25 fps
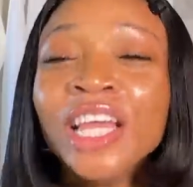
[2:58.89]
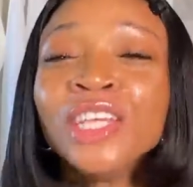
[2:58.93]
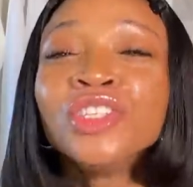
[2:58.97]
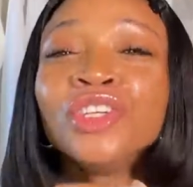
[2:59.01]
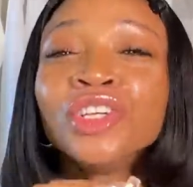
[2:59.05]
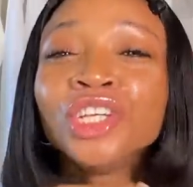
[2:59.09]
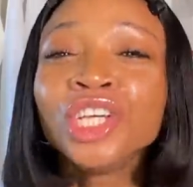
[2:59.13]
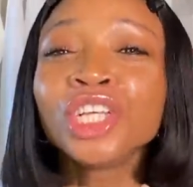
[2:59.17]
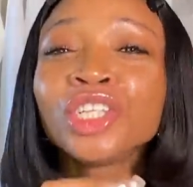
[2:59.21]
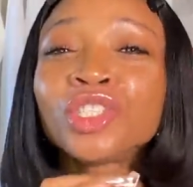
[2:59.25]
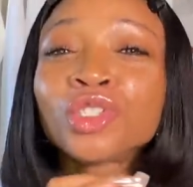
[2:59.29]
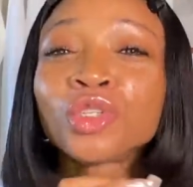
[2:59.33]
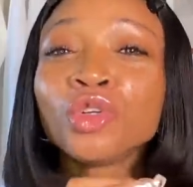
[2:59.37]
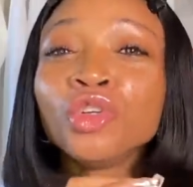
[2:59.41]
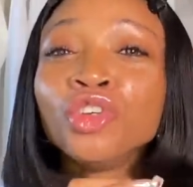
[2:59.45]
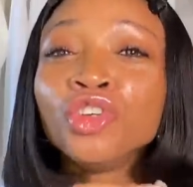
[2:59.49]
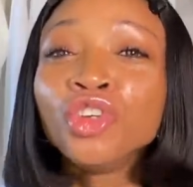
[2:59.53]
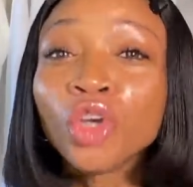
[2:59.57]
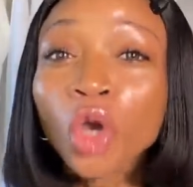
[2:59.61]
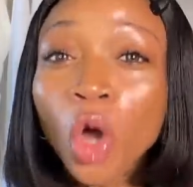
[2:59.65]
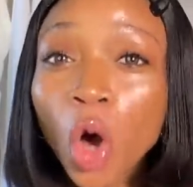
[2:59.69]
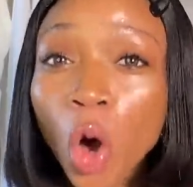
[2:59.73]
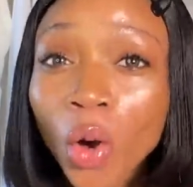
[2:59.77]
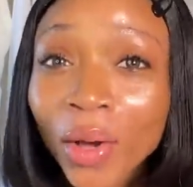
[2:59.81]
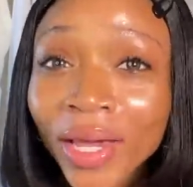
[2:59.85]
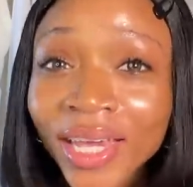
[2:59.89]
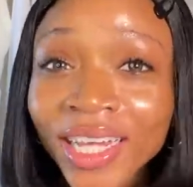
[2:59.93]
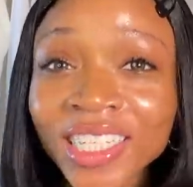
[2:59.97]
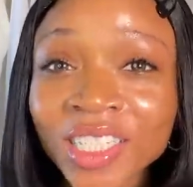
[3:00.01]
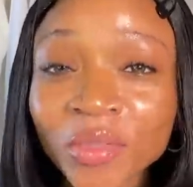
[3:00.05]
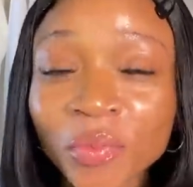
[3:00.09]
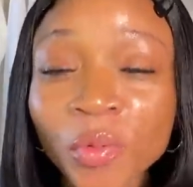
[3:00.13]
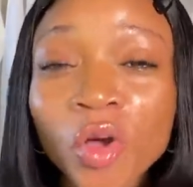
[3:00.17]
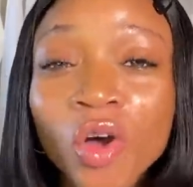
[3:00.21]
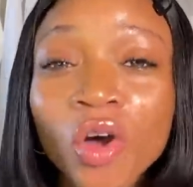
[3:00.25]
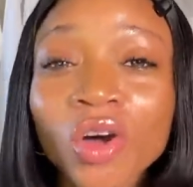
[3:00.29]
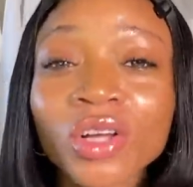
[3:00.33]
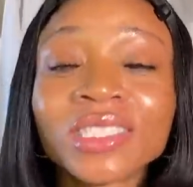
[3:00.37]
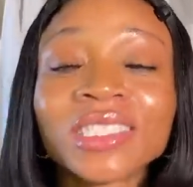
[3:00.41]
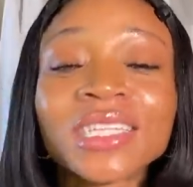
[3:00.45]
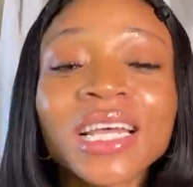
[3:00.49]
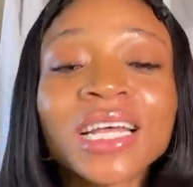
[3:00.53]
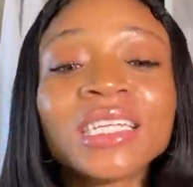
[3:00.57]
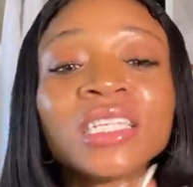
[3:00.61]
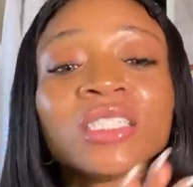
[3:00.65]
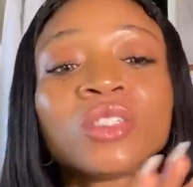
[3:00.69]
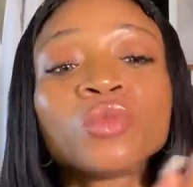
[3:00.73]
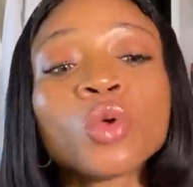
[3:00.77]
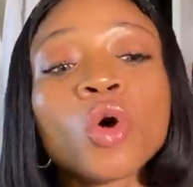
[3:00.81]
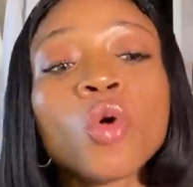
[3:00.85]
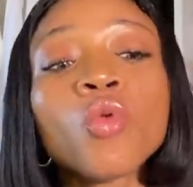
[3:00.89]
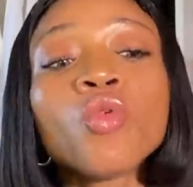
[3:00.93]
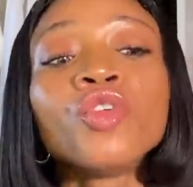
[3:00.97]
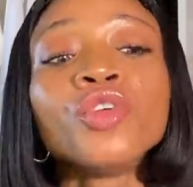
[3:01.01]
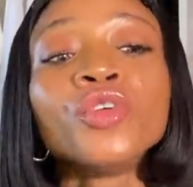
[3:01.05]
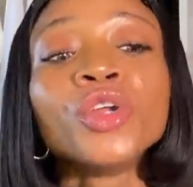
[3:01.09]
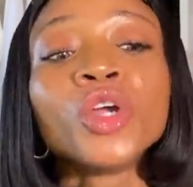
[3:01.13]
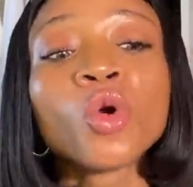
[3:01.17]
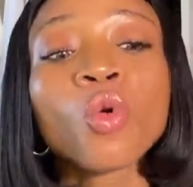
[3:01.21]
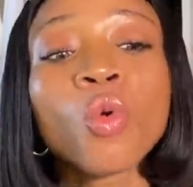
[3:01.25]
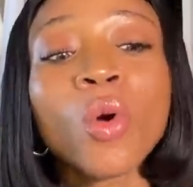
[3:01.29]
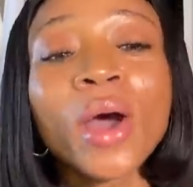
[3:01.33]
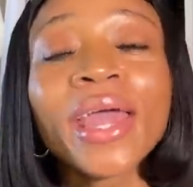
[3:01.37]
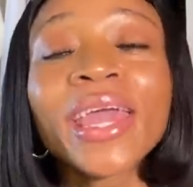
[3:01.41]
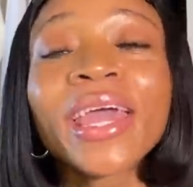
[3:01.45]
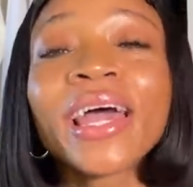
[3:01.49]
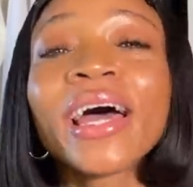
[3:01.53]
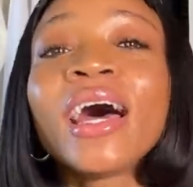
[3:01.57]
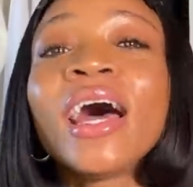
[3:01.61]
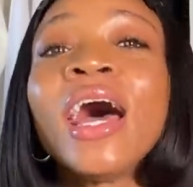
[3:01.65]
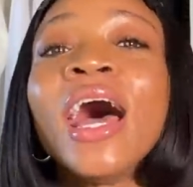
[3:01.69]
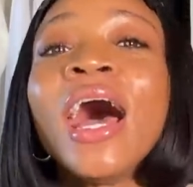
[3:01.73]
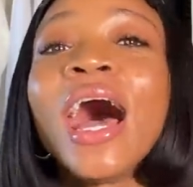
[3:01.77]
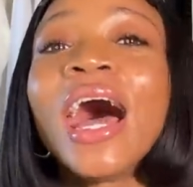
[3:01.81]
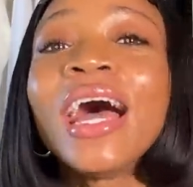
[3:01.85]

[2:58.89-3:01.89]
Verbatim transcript: you need to know it because that is what will require